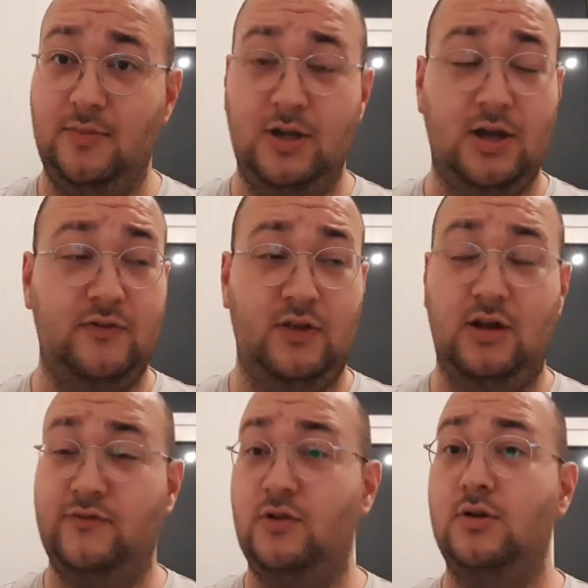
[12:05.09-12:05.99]
I mean, I,
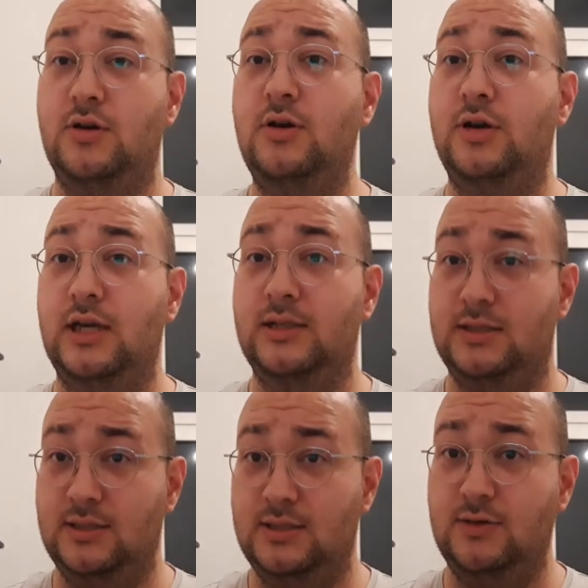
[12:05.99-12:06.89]
have got cooking
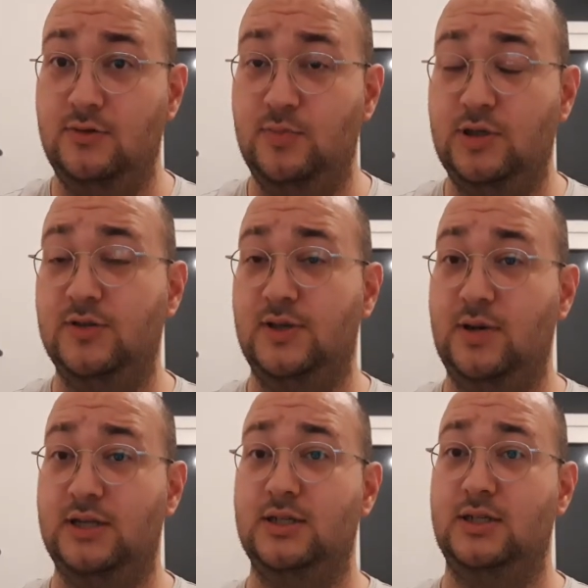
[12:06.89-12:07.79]
to do because I'm
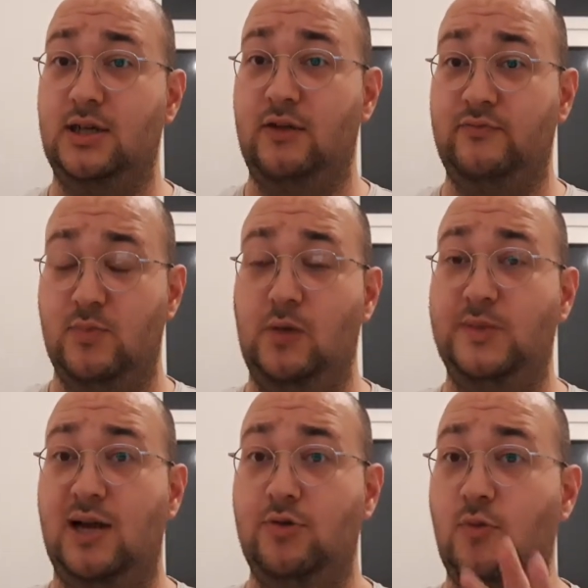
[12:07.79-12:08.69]
actually I'm I'm
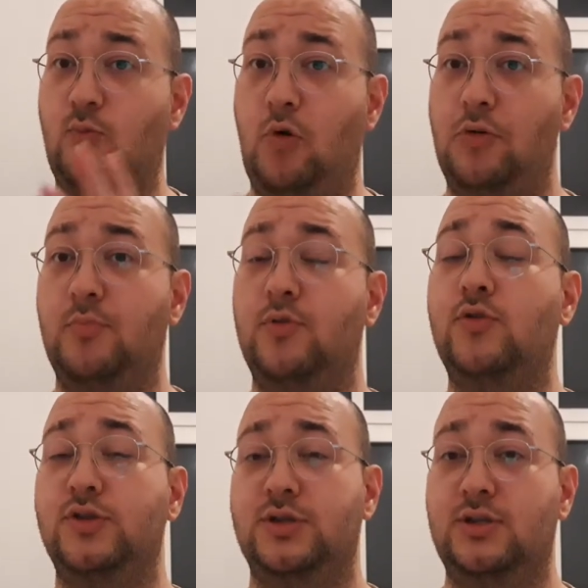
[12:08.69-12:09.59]
down to one
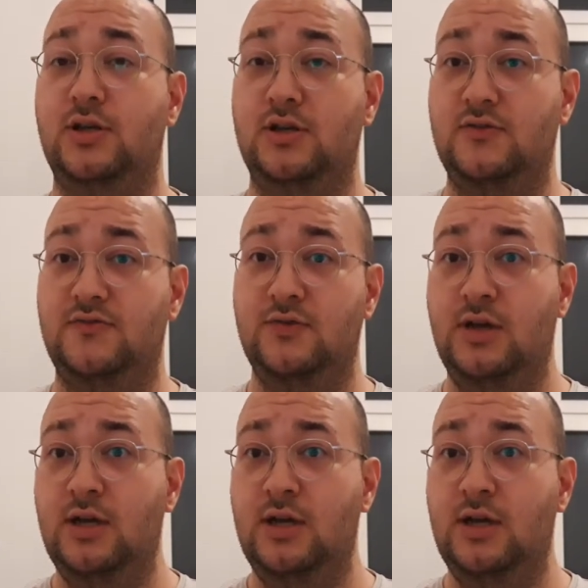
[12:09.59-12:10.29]
portion of